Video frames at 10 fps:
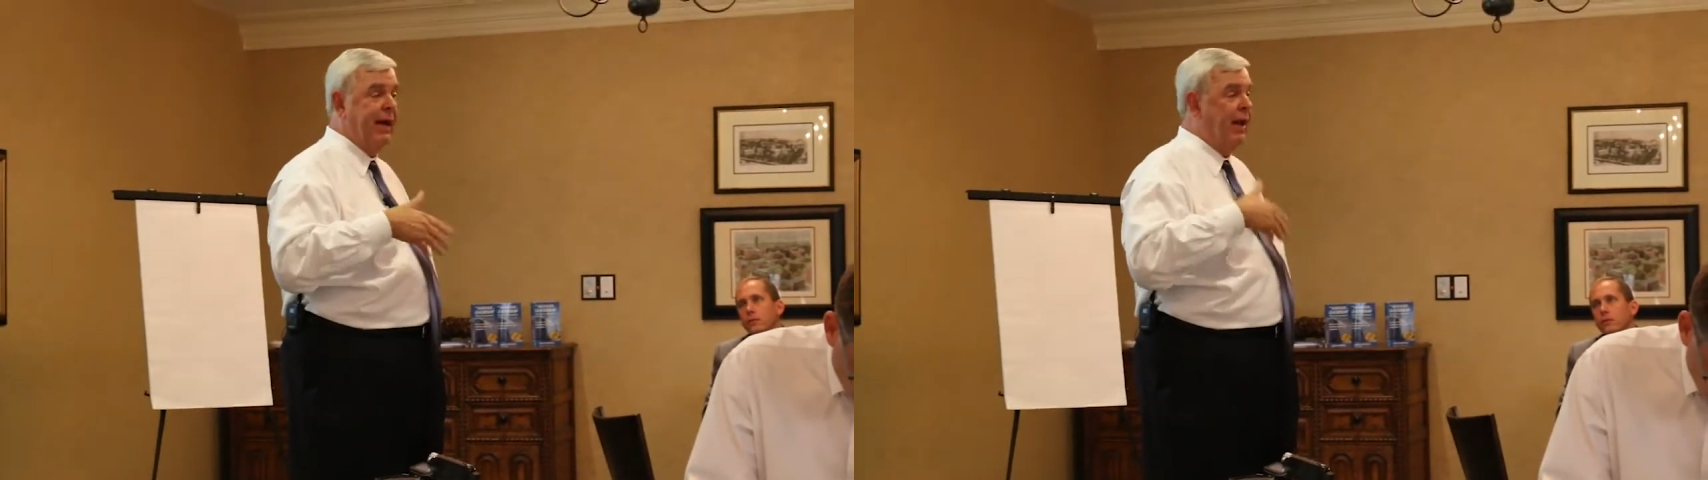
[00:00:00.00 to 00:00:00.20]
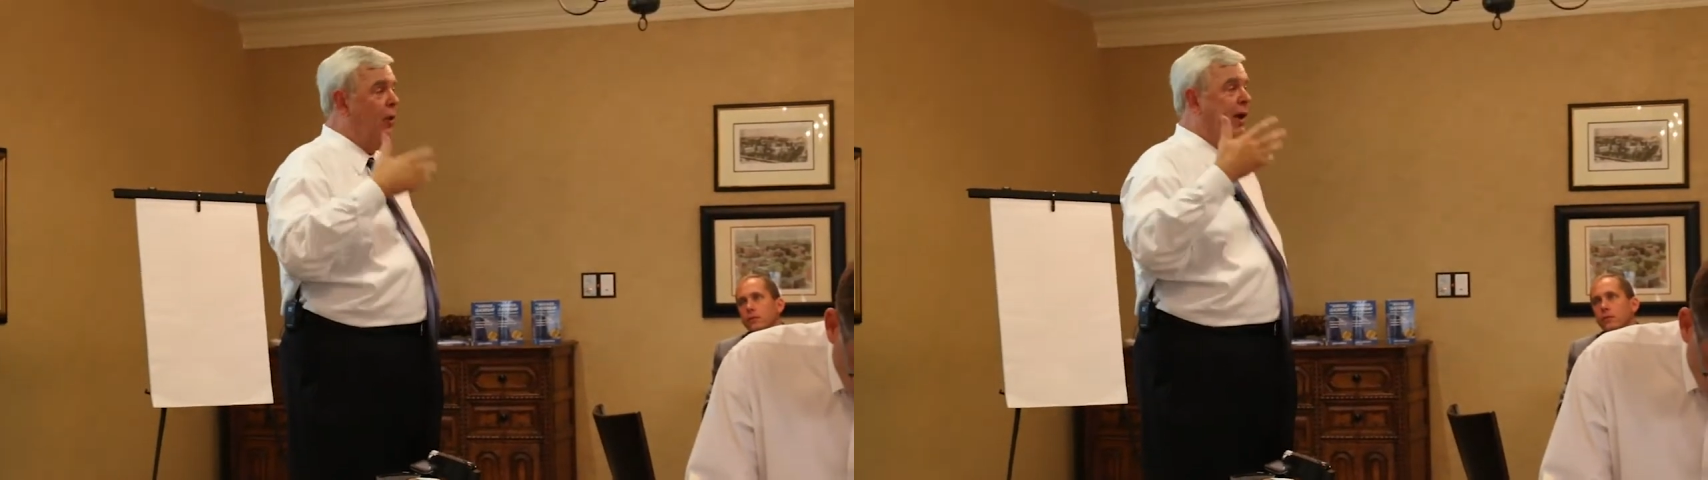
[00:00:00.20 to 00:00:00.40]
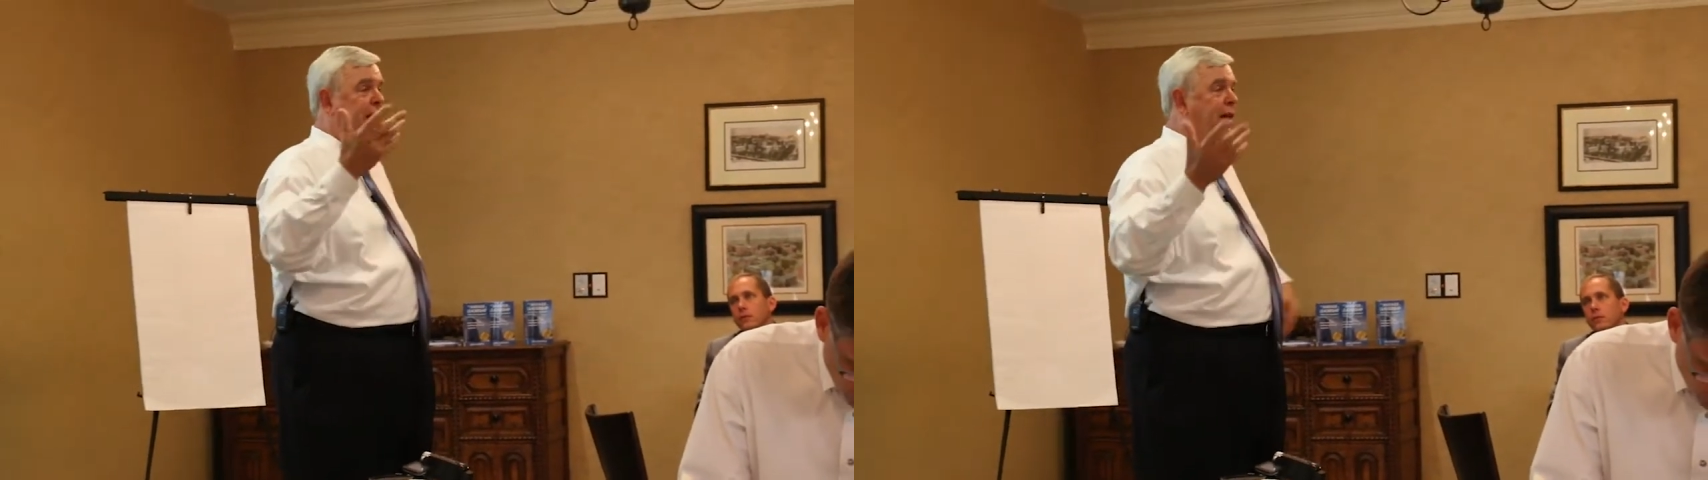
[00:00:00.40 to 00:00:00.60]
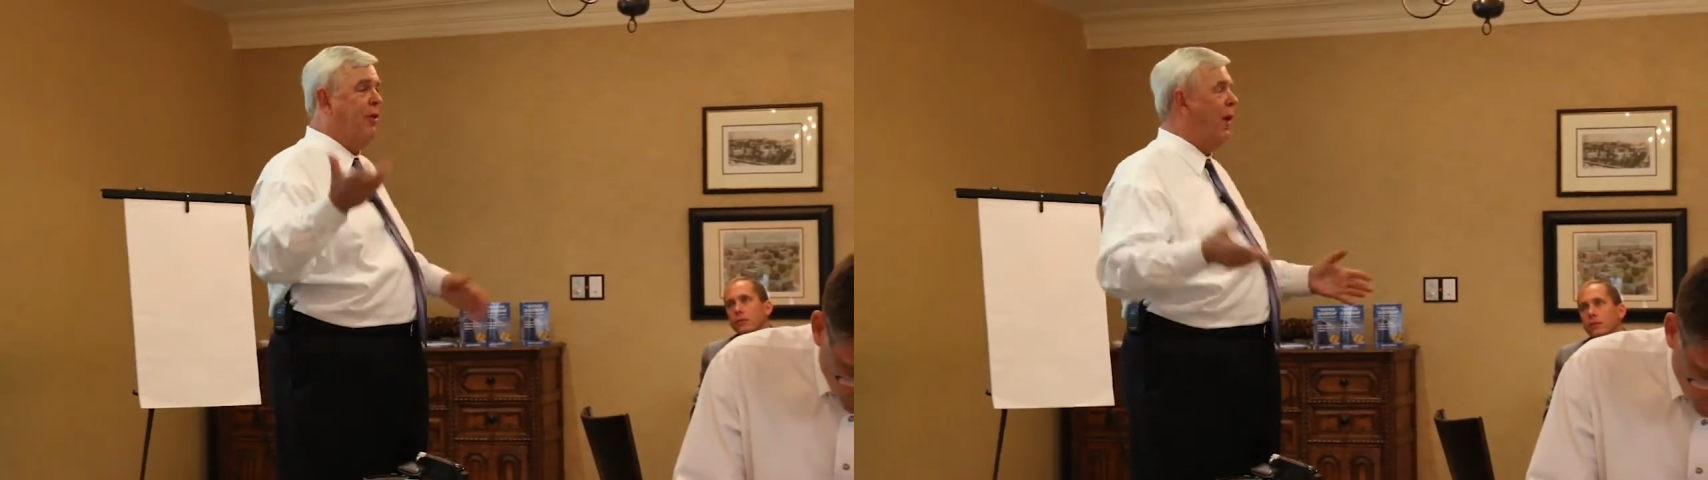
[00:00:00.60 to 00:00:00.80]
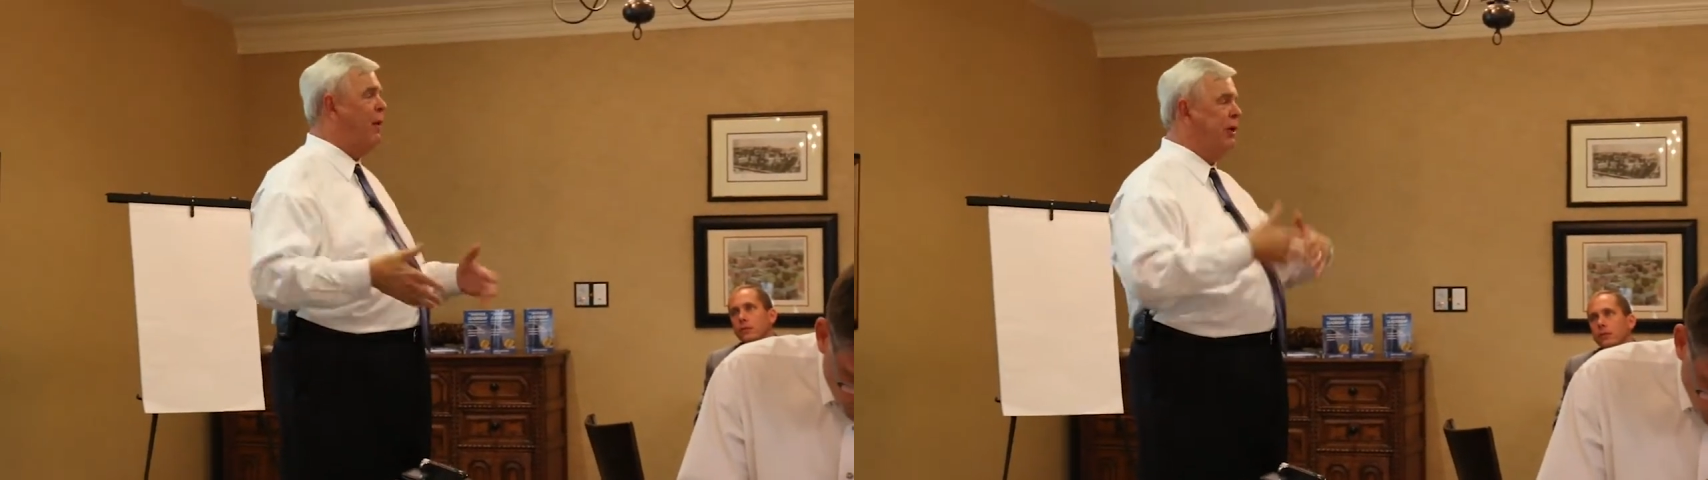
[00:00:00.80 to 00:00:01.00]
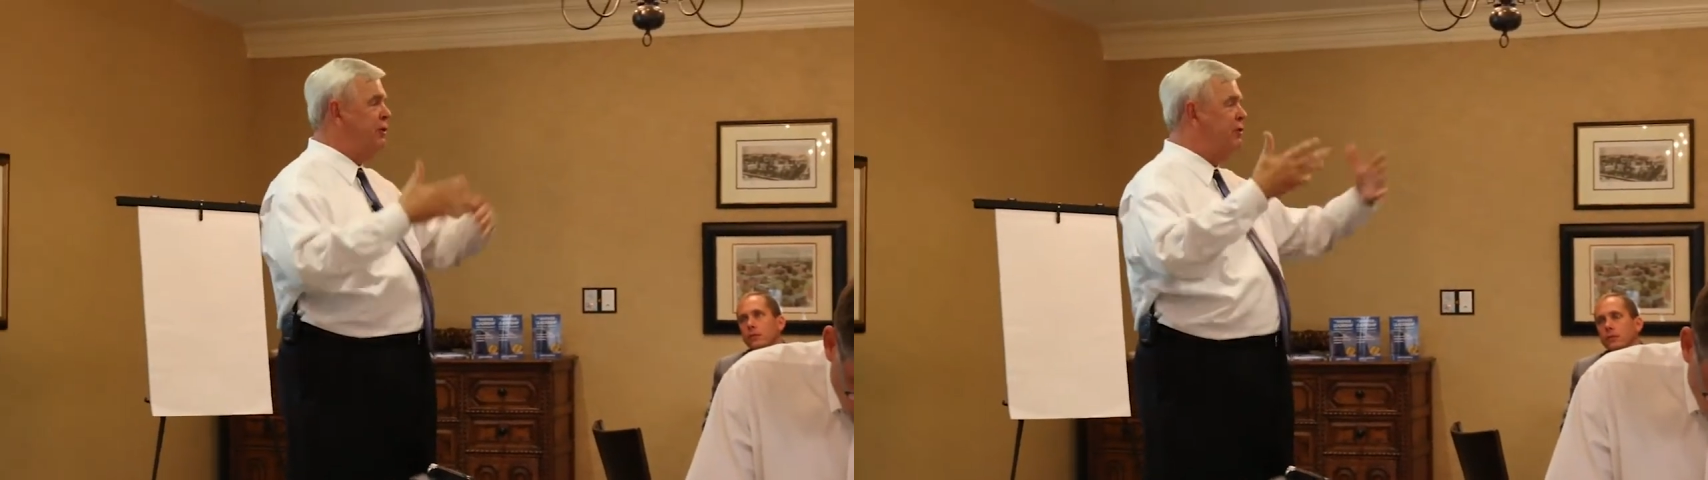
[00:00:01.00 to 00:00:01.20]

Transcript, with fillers: not knowing any other, why wouldn't